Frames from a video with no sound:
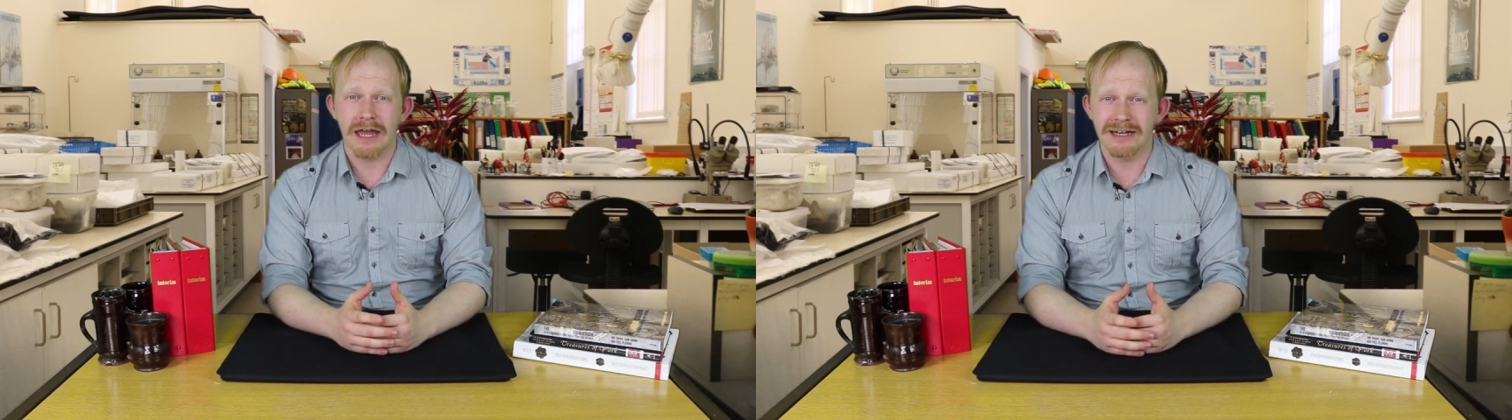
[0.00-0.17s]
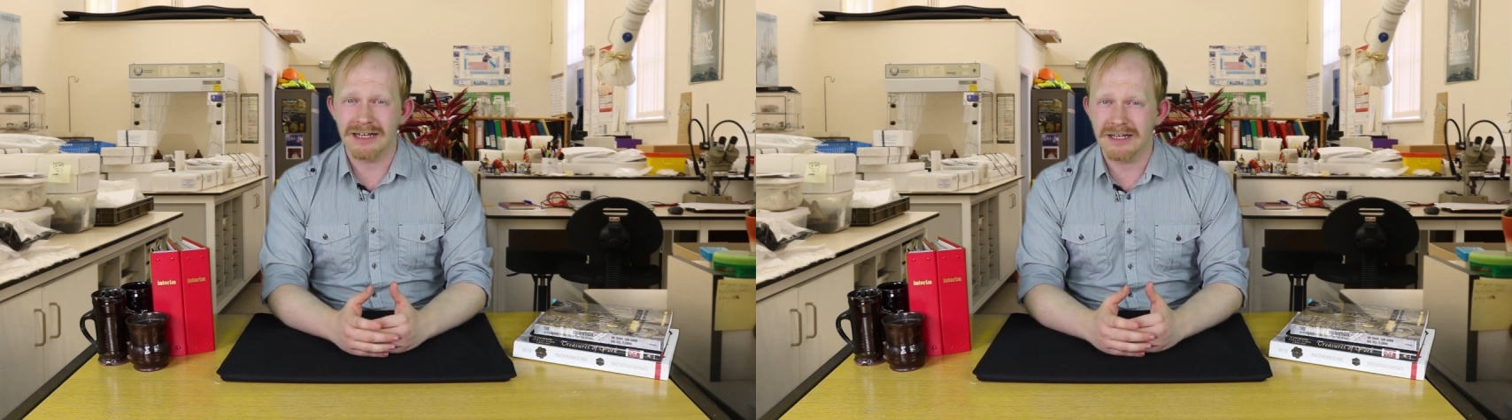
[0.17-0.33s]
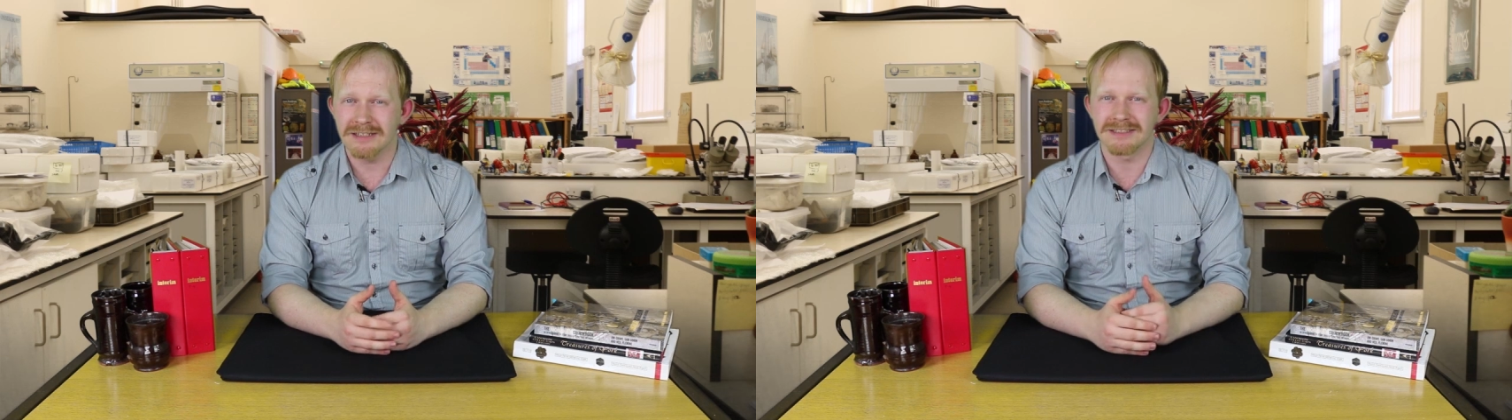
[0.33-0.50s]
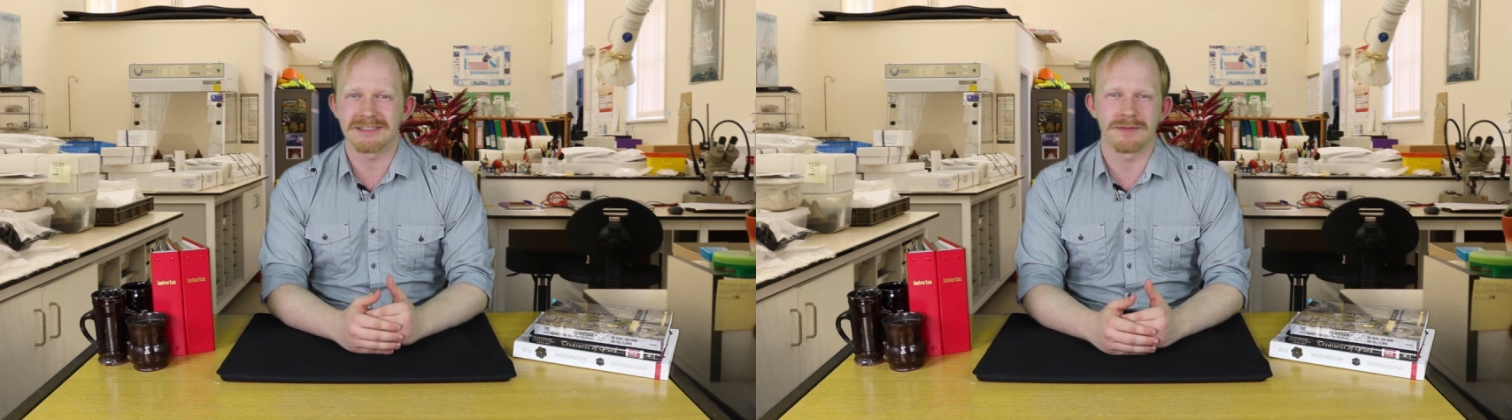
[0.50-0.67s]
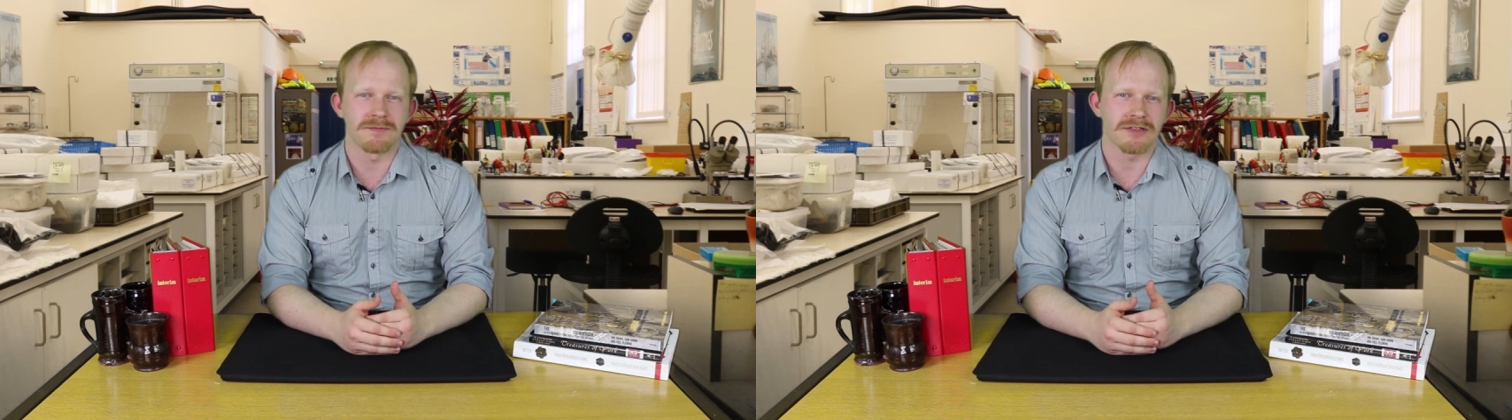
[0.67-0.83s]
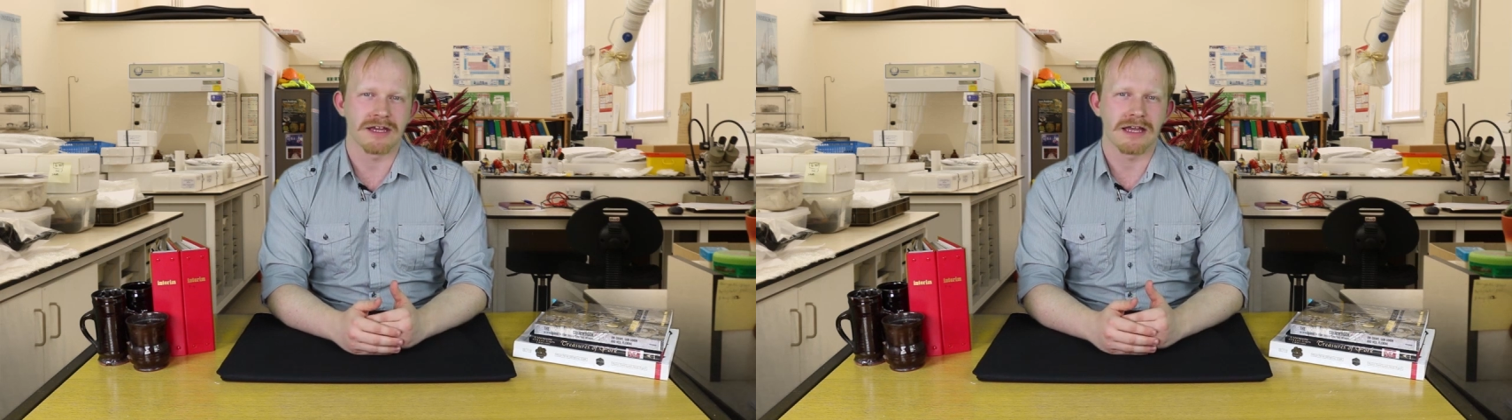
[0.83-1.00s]
and learn
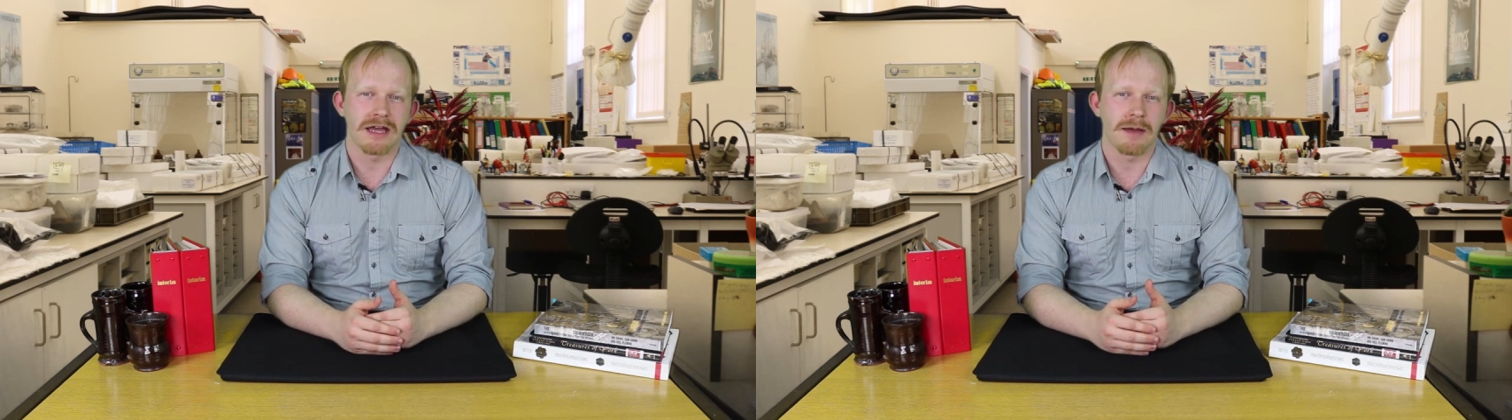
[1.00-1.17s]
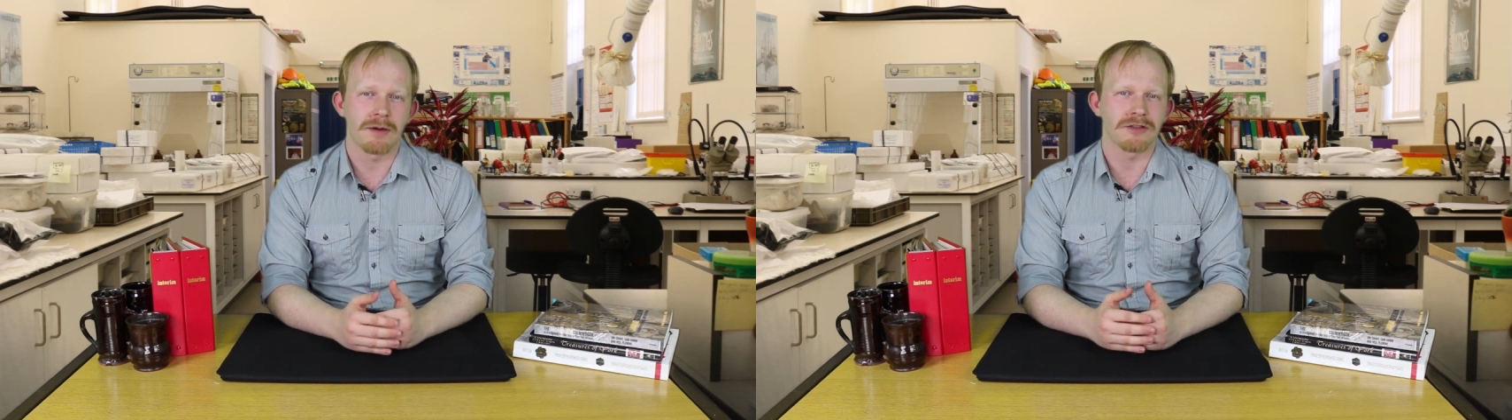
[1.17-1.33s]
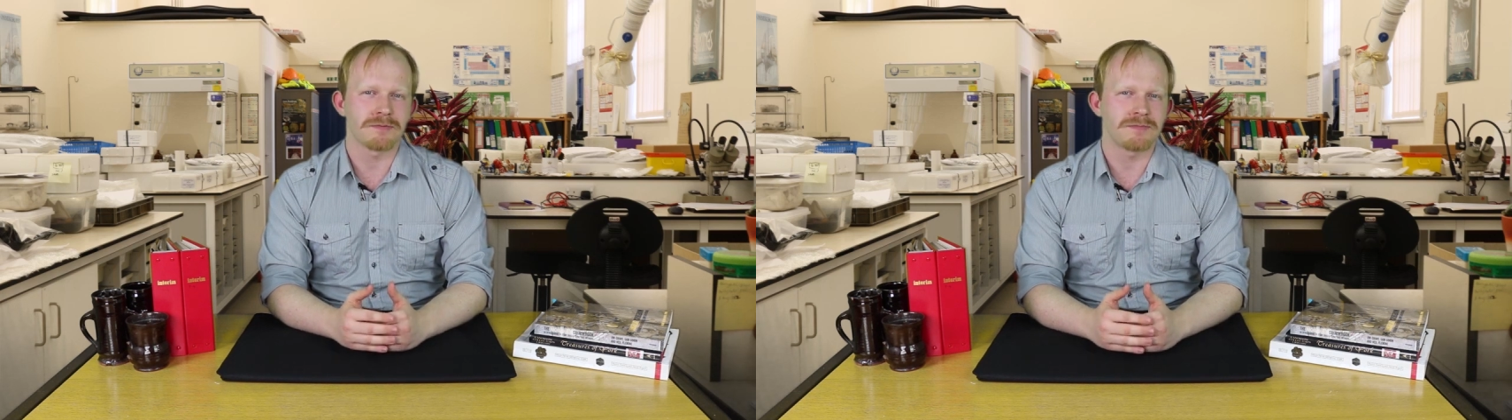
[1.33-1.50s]
something about the